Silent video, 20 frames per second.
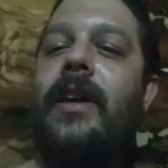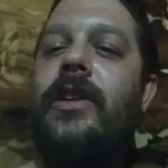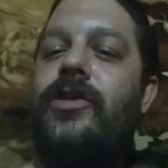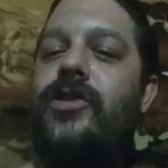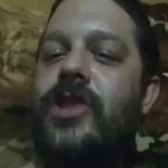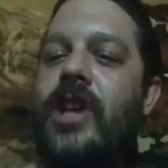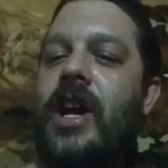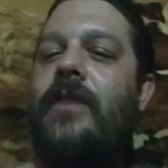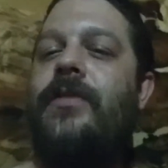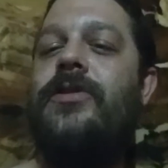
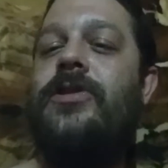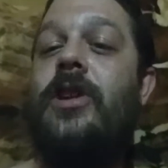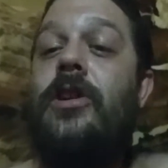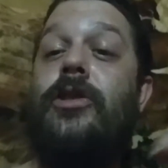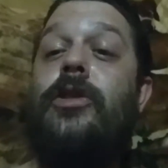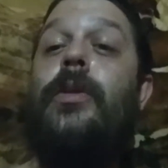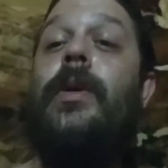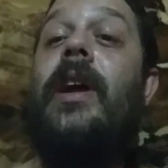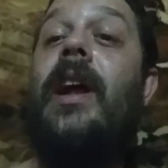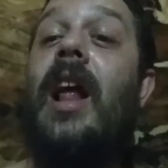and Jeff
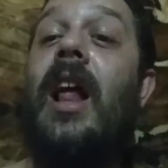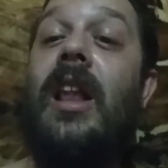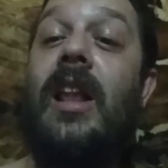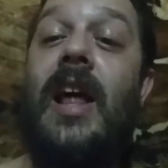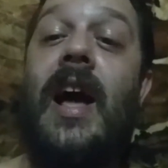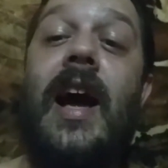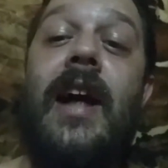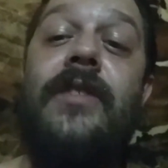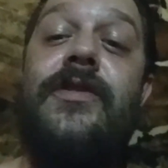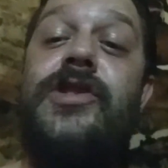start doing a
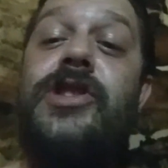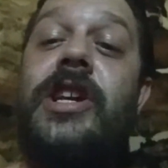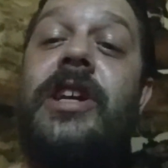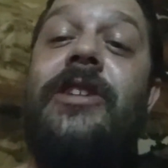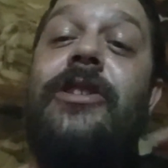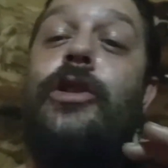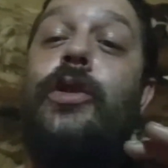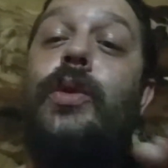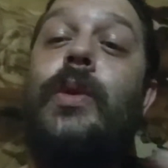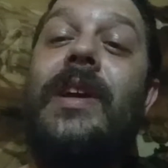lot of
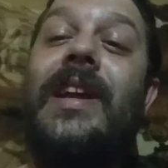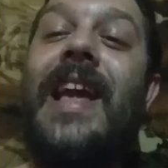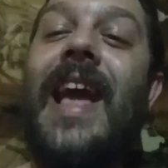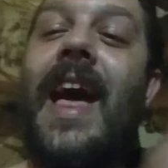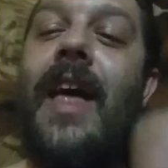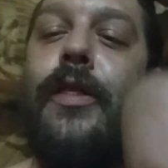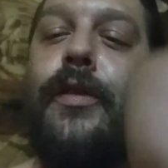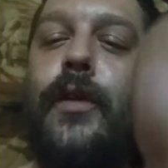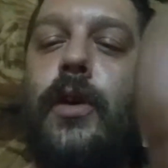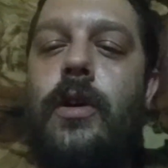shit
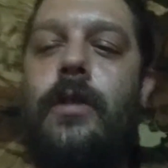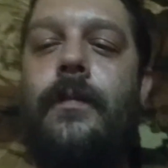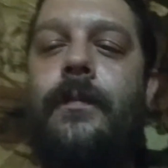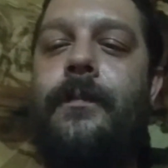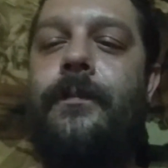together.